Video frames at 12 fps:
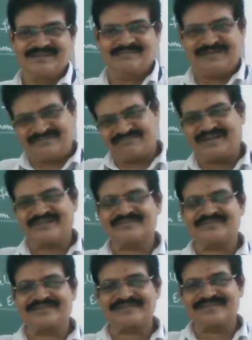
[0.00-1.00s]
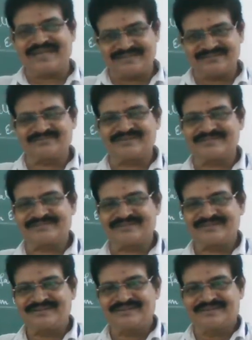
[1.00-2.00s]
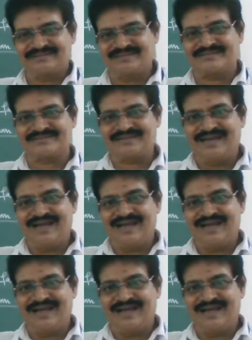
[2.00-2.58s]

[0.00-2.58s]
Manufacturers, agriculture, this.